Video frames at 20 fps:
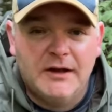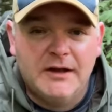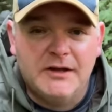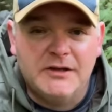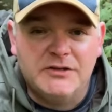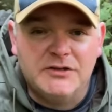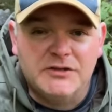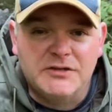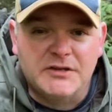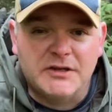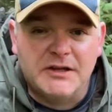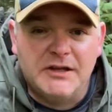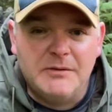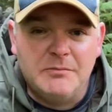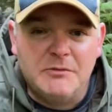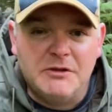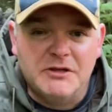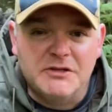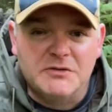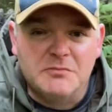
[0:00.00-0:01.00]
just to
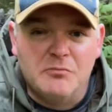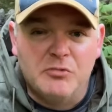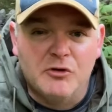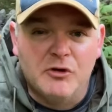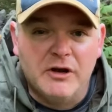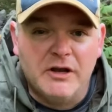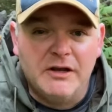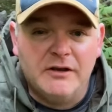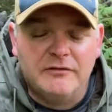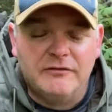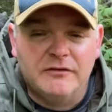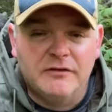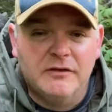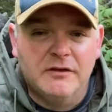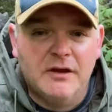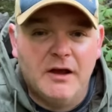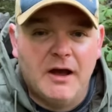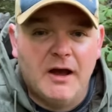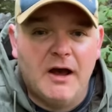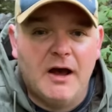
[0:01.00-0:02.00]
keep this brief.
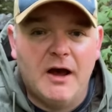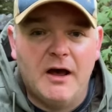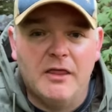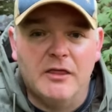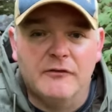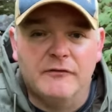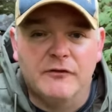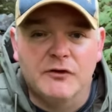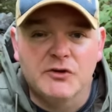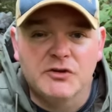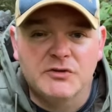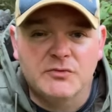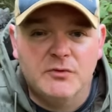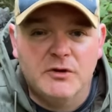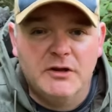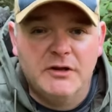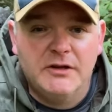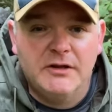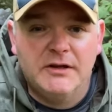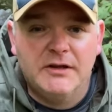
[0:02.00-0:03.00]
The first
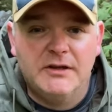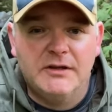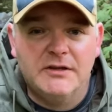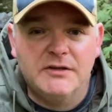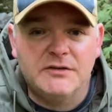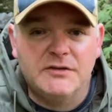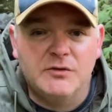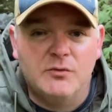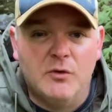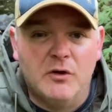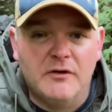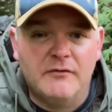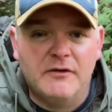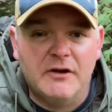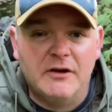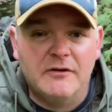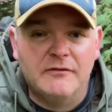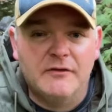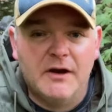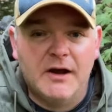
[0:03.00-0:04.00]
one is you want to
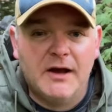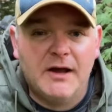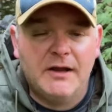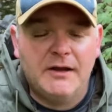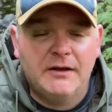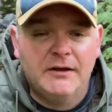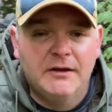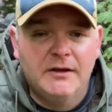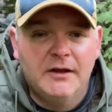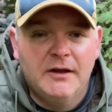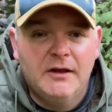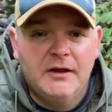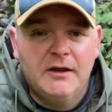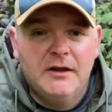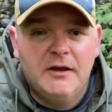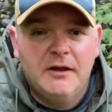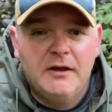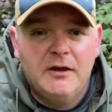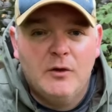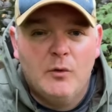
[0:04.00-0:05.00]
verify
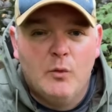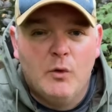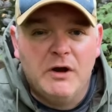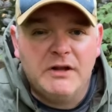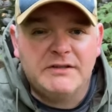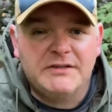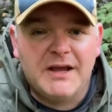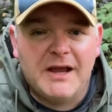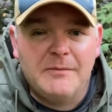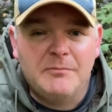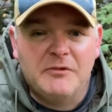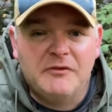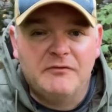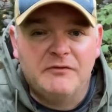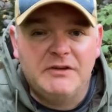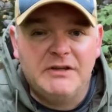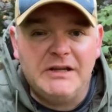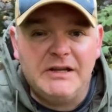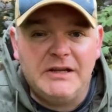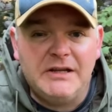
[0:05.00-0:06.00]
what type
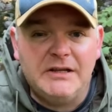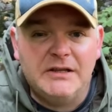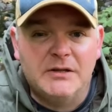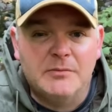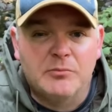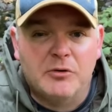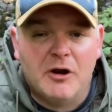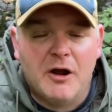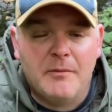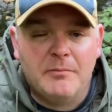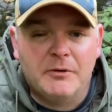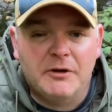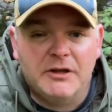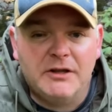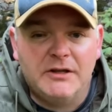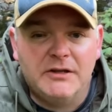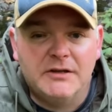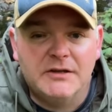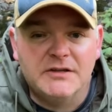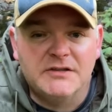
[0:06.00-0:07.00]
of deed the
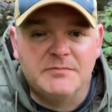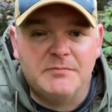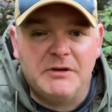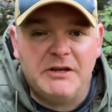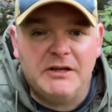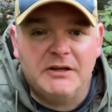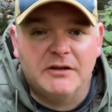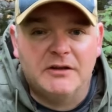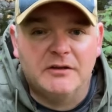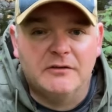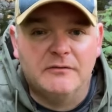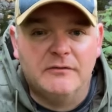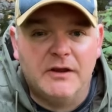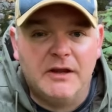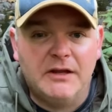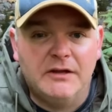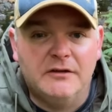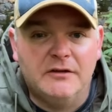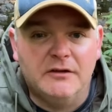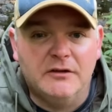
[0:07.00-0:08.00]
property is being
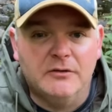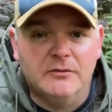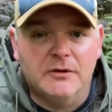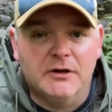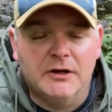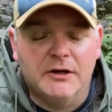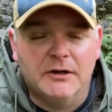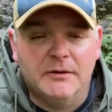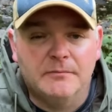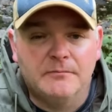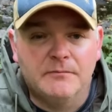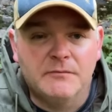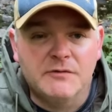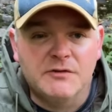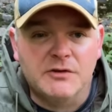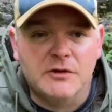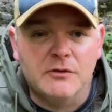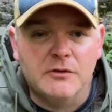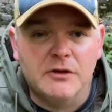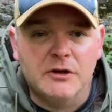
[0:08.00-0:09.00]
conveyed to you on.
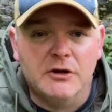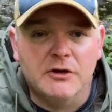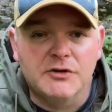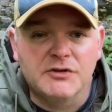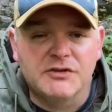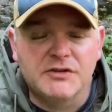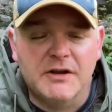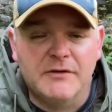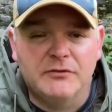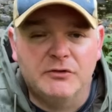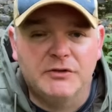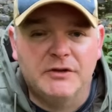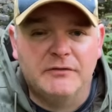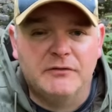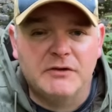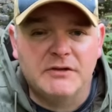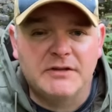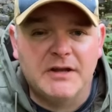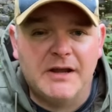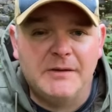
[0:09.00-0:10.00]
So there are several
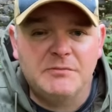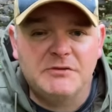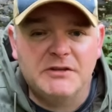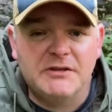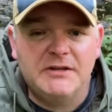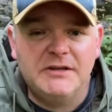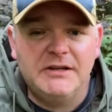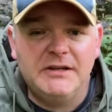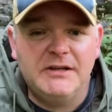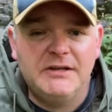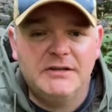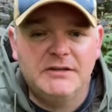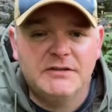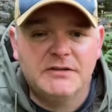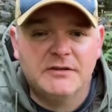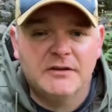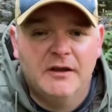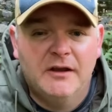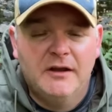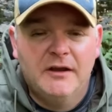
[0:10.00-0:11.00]
different types of
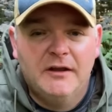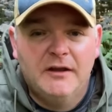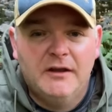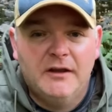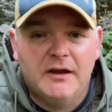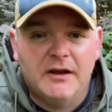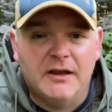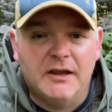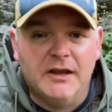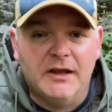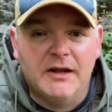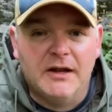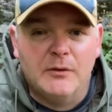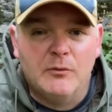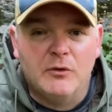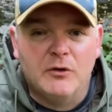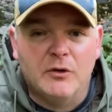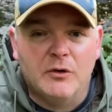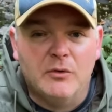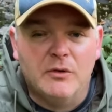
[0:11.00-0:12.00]
deeds. Again, I
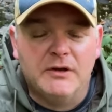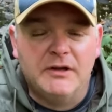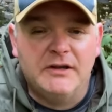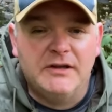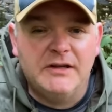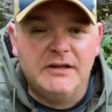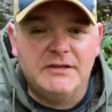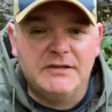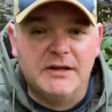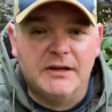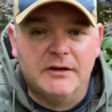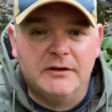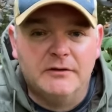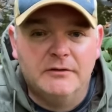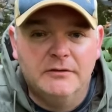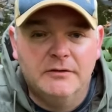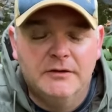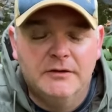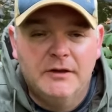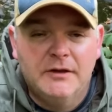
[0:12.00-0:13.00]
won't go into detail,
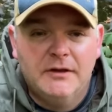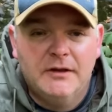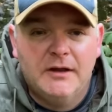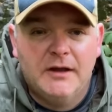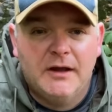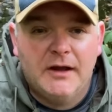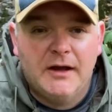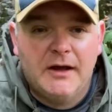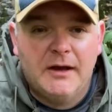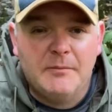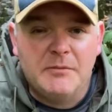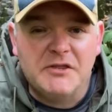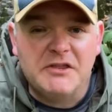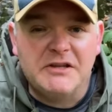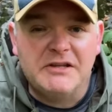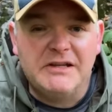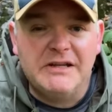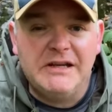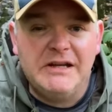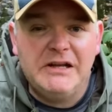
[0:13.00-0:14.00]
but the
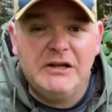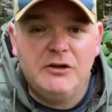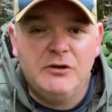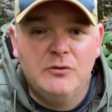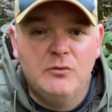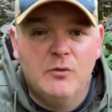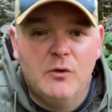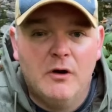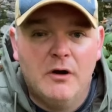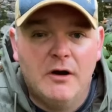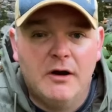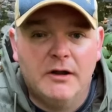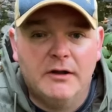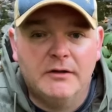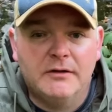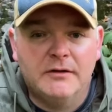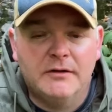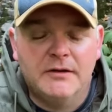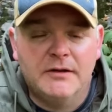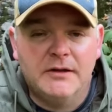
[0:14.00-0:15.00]
deed you
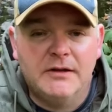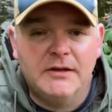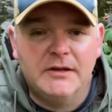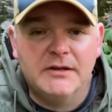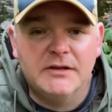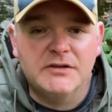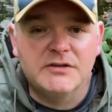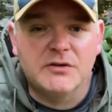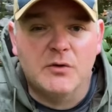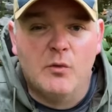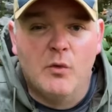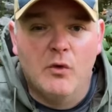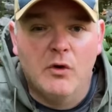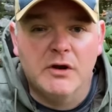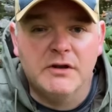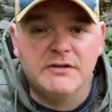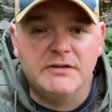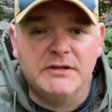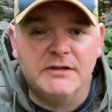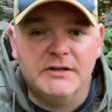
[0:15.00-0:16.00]
want is a
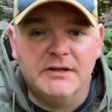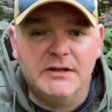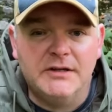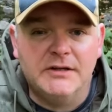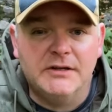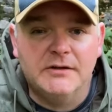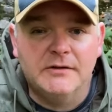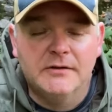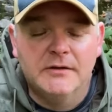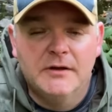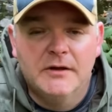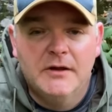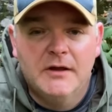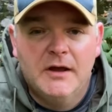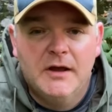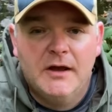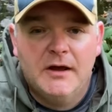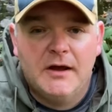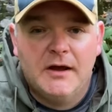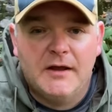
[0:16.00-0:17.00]
warranty deed.
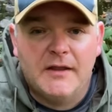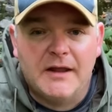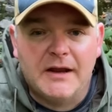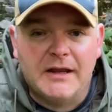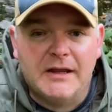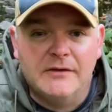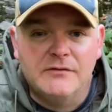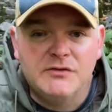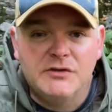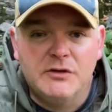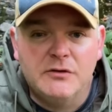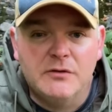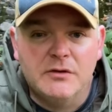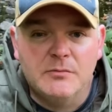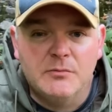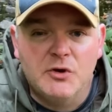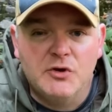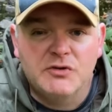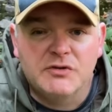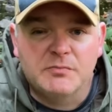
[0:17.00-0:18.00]
That gives you the
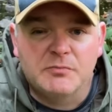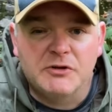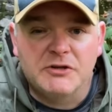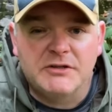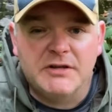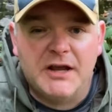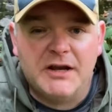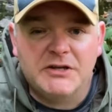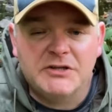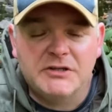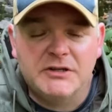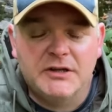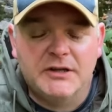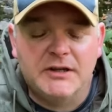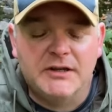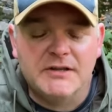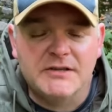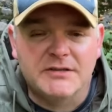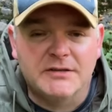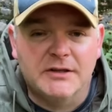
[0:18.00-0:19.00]
most protection
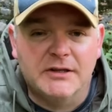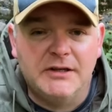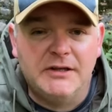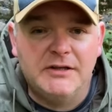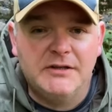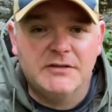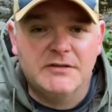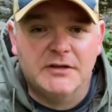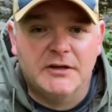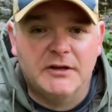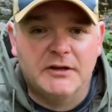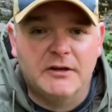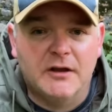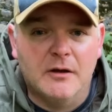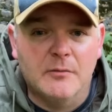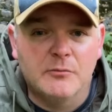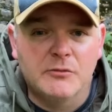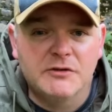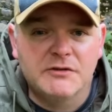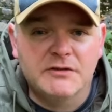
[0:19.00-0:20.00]
against liens and
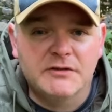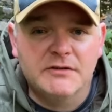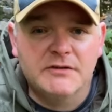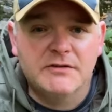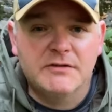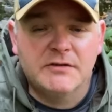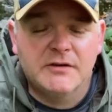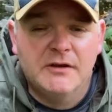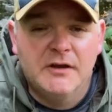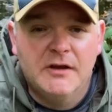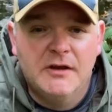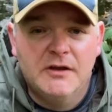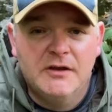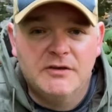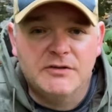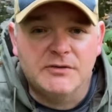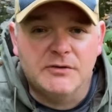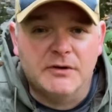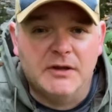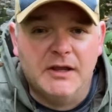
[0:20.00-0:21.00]
encumbrances.
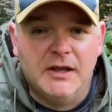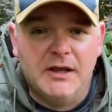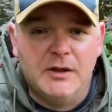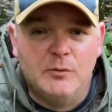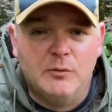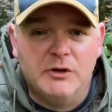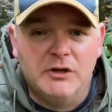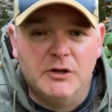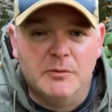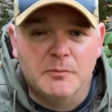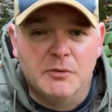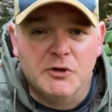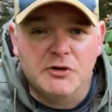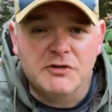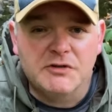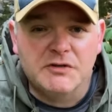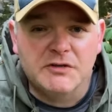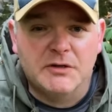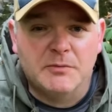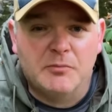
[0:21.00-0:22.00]
So again, when you're
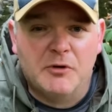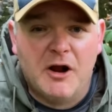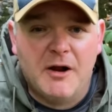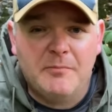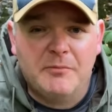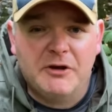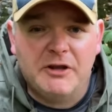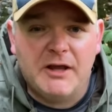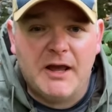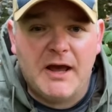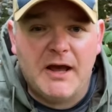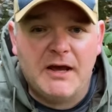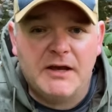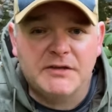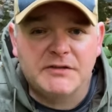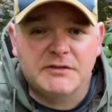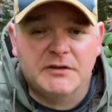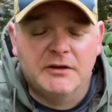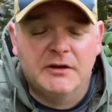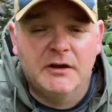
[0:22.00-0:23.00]
purchasing a property,
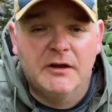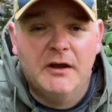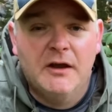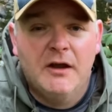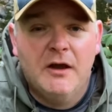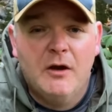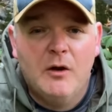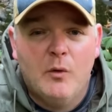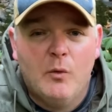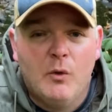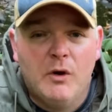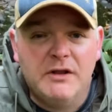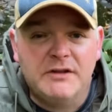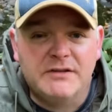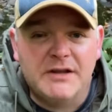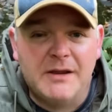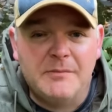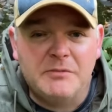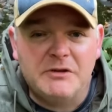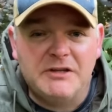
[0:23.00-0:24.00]
ask what
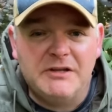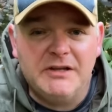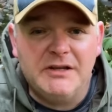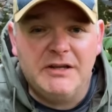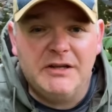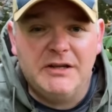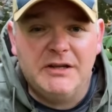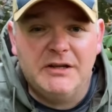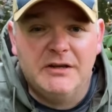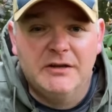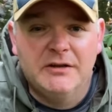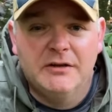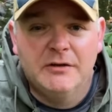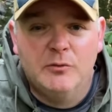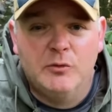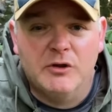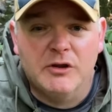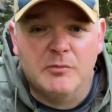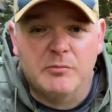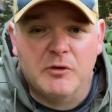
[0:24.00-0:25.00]
type of deed
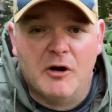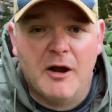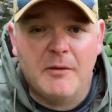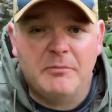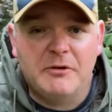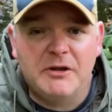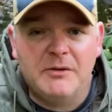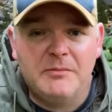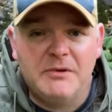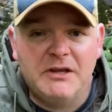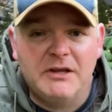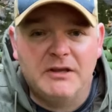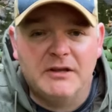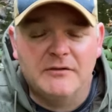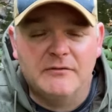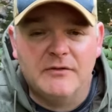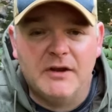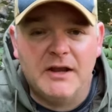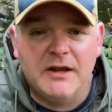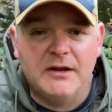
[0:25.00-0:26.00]
will the property be
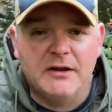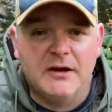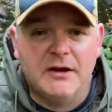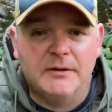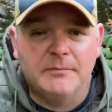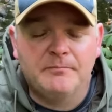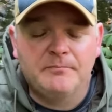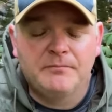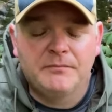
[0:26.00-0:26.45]
conveyed on.